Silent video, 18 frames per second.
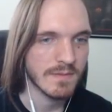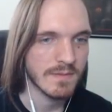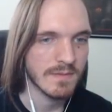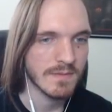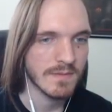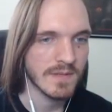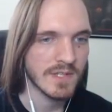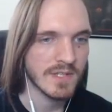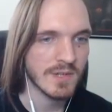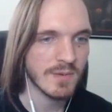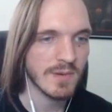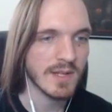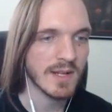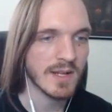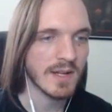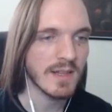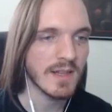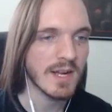So
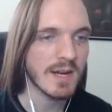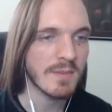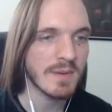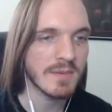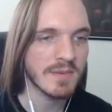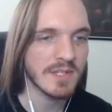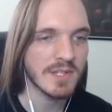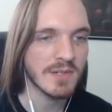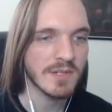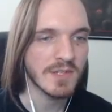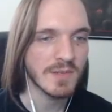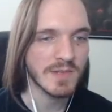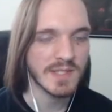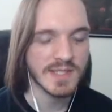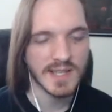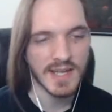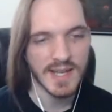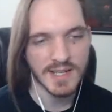what a lot of people do is
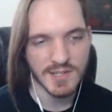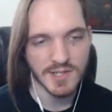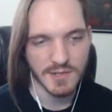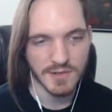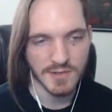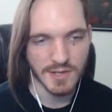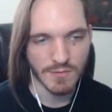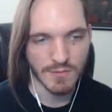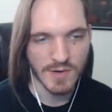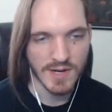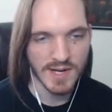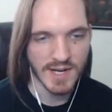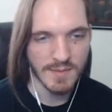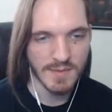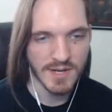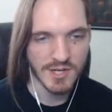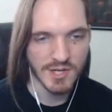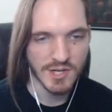once they enter their run
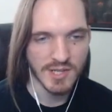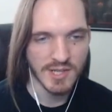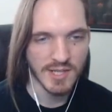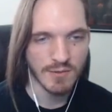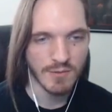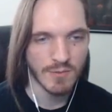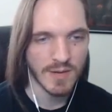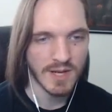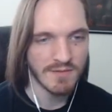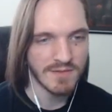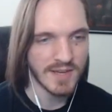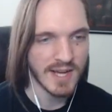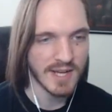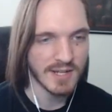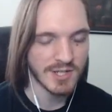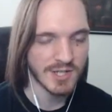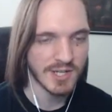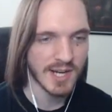animation, they'll wave
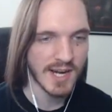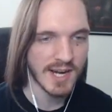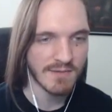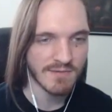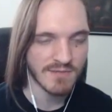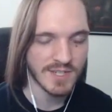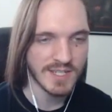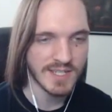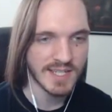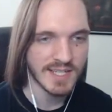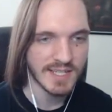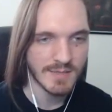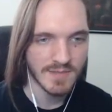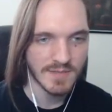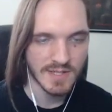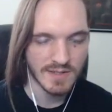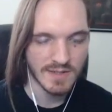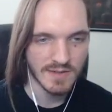dash to kind of reset
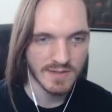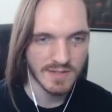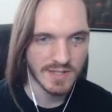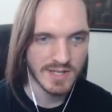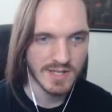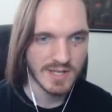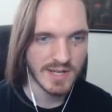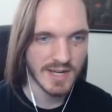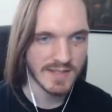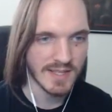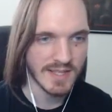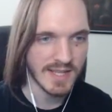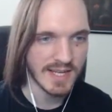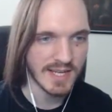themselves, and then they can